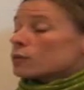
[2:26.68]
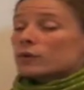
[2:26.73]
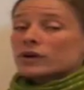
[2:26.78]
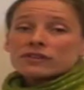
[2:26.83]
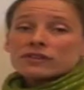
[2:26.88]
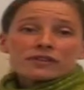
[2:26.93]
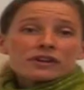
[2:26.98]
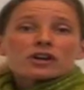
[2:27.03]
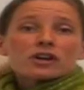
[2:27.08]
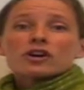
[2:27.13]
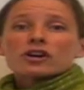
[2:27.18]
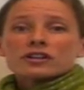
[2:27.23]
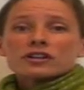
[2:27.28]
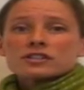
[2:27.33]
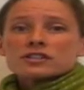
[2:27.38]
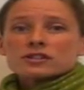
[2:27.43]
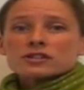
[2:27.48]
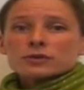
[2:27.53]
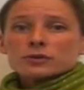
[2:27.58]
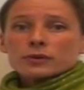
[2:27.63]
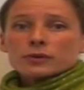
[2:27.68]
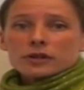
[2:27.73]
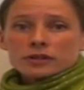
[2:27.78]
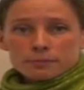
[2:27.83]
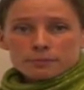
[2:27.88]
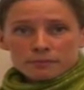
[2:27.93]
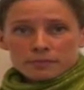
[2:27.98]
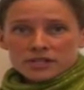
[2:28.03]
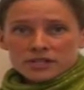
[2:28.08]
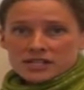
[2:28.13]
with regards to a
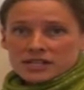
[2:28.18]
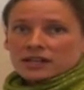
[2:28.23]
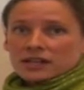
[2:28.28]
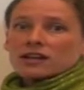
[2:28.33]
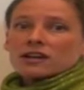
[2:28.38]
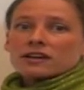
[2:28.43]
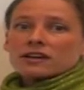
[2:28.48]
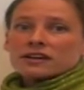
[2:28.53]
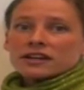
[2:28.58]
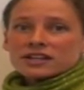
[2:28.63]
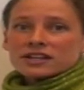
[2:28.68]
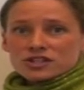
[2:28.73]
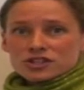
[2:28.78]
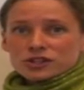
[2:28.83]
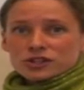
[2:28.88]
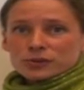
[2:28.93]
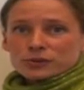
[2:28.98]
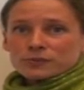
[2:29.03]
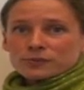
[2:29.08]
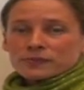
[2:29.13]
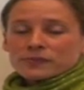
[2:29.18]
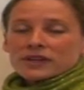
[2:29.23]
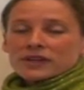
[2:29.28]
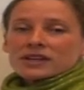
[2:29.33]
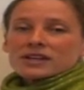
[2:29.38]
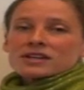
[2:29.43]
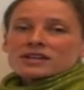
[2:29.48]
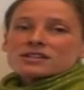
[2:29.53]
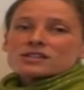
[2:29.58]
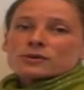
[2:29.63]
particular issue.
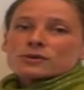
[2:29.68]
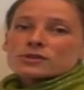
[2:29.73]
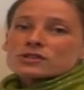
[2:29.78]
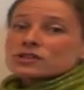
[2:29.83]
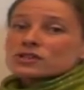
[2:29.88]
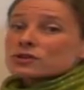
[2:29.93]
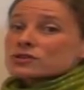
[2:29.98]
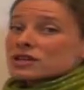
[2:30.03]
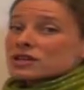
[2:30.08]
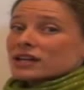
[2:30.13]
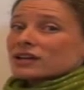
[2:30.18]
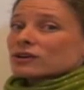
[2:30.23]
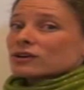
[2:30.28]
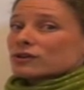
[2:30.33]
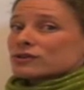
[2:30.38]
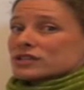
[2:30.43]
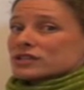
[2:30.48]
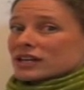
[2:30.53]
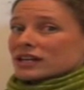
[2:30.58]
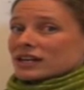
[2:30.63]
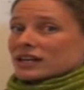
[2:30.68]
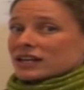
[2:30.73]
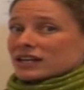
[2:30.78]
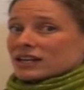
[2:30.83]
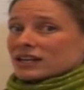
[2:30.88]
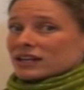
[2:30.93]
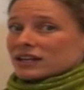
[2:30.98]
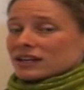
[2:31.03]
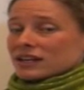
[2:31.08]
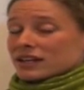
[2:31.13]
So a social ecological
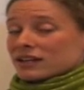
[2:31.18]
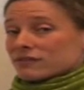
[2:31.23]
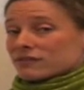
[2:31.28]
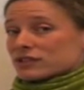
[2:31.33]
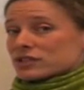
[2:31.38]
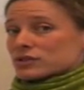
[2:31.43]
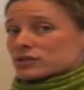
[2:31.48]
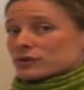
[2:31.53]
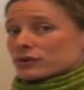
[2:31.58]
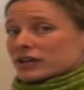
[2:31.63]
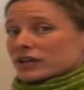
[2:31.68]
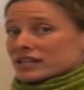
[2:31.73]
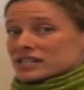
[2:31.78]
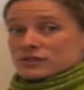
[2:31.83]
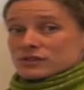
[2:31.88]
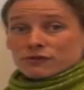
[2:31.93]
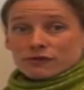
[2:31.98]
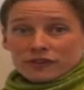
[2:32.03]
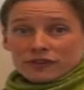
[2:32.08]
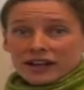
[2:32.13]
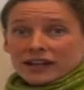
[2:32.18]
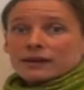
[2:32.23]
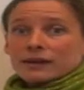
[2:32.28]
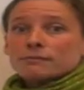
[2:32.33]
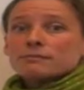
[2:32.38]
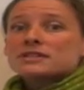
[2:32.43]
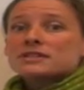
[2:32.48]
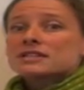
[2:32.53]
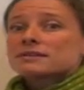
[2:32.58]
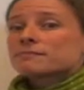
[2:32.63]
inventory is
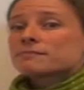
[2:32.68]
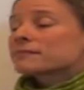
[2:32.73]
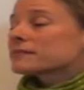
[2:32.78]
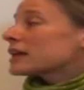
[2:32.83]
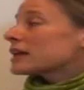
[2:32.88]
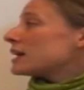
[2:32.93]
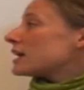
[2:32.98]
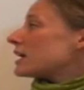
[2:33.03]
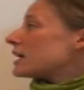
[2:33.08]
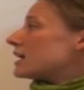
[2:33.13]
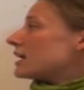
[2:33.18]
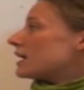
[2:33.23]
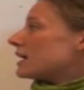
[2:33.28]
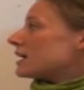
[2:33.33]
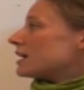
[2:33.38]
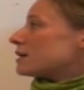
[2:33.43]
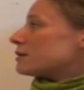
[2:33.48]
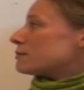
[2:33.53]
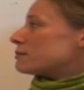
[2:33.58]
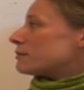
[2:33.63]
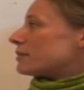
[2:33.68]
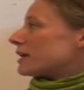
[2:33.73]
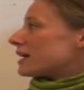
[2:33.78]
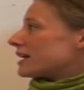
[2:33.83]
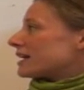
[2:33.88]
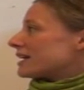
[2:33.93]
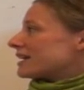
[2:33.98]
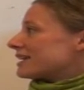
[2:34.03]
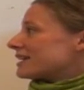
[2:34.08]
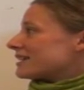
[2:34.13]
framed
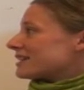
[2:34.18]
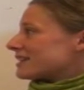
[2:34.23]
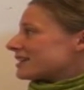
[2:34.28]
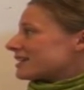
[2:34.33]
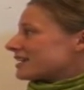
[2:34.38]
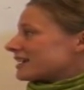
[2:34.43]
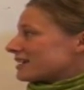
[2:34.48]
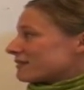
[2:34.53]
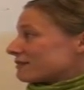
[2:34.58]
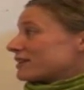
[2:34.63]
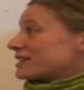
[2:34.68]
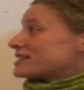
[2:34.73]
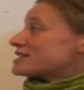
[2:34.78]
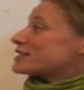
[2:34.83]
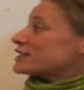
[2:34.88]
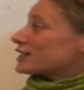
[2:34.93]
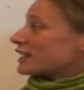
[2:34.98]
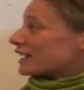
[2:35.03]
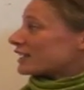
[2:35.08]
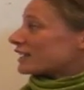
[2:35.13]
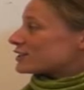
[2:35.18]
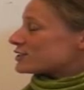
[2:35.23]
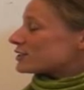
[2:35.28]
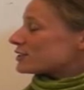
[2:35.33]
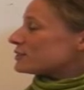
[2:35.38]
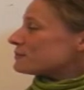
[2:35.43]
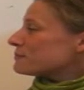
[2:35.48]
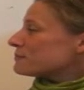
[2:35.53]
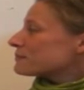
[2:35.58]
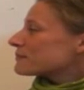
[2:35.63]
by the
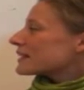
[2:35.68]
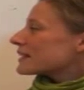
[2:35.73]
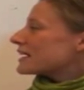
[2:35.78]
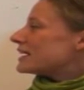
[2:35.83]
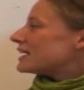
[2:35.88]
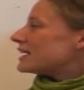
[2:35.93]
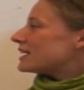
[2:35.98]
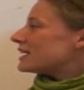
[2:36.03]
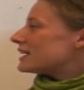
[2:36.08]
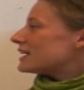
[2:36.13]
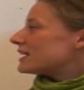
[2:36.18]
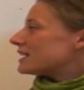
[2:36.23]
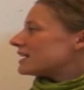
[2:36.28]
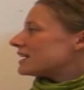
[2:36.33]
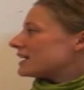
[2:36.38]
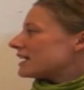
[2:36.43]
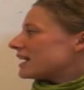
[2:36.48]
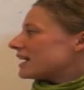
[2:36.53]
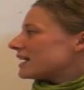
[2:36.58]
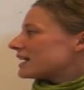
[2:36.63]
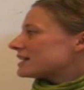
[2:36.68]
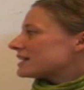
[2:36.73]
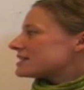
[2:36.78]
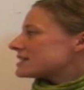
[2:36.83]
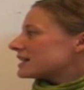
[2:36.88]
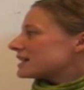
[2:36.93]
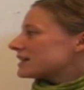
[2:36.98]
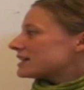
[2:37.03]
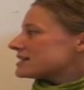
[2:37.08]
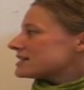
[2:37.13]
investigator.
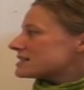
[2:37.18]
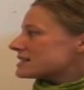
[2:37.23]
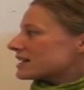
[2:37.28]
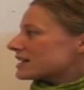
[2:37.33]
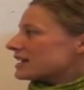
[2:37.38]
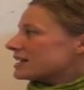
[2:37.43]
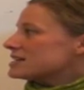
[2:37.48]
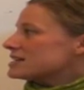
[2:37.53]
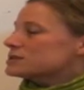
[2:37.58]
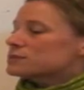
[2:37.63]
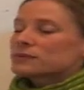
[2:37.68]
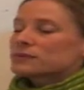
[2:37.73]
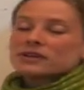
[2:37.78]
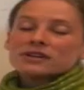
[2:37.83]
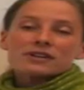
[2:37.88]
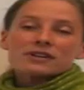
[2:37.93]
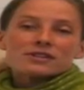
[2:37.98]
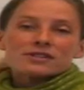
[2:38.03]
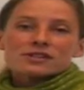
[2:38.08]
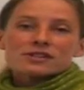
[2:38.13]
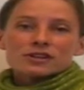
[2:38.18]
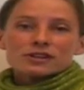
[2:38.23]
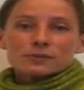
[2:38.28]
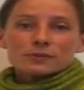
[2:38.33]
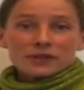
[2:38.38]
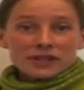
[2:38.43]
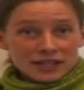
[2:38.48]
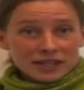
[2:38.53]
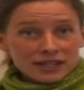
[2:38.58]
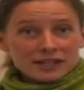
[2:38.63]
And in this case, we're
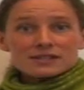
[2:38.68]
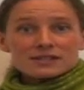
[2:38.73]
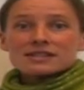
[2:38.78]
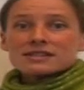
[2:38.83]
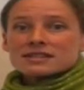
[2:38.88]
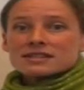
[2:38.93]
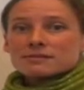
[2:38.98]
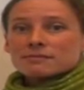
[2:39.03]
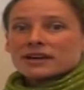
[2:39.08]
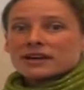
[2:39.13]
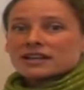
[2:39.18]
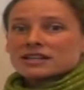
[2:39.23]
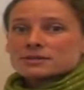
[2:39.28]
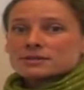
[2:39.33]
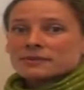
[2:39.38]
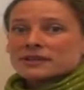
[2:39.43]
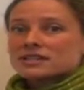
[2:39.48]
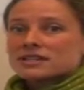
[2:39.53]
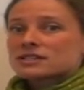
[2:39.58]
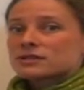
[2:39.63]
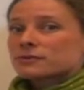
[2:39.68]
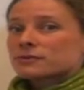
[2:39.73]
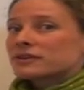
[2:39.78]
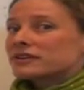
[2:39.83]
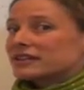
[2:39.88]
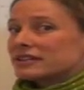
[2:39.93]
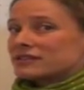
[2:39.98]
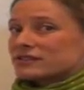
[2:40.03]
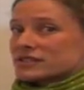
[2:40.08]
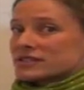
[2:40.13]
concerned with ecosystem management. So
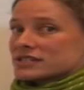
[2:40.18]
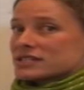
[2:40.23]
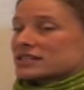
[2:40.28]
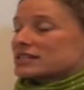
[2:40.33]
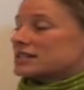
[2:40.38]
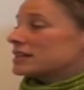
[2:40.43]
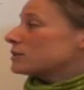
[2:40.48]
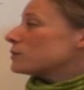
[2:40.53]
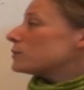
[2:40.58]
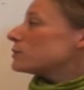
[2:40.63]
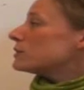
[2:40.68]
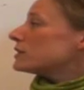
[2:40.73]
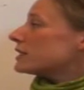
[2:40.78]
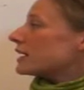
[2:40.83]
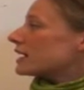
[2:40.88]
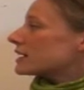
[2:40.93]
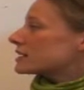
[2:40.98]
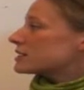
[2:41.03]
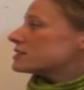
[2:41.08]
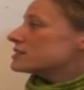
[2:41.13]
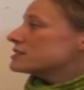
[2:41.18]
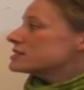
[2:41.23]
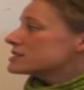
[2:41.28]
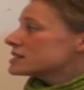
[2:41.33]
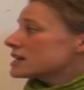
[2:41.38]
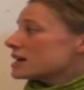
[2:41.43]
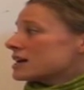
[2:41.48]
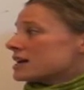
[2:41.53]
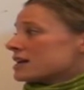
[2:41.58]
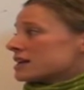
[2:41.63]
we're interested in all the
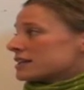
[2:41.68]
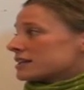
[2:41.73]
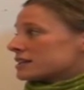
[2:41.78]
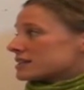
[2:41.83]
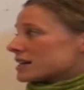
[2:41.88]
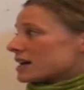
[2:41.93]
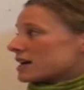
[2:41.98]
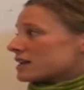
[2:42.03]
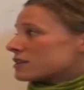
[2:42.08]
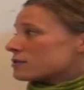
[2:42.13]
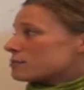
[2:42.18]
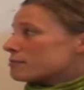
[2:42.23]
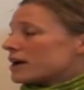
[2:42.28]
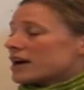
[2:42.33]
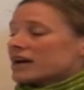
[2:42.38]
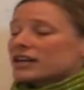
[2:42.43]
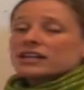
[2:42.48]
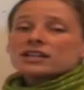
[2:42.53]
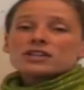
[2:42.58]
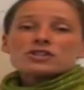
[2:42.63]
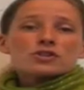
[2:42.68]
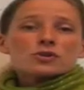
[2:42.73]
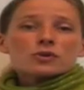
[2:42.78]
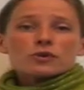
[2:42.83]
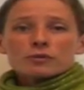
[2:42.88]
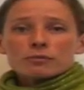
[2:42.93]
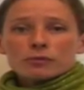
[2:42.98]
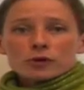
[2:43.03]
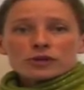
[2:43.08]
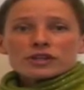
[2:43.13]
actors that either manage
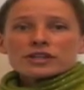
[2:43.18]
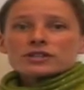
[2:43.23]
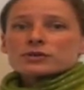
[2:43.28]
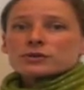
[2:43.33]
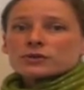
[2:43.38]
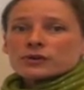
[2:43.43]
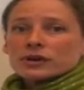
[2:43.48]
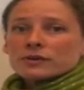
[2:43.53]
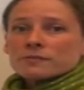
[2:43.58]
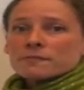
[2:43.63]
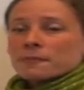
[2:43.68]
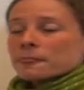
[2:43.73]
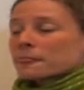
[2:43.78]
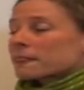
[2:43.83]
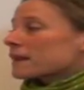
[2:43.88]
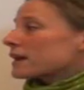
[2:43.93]
or monitor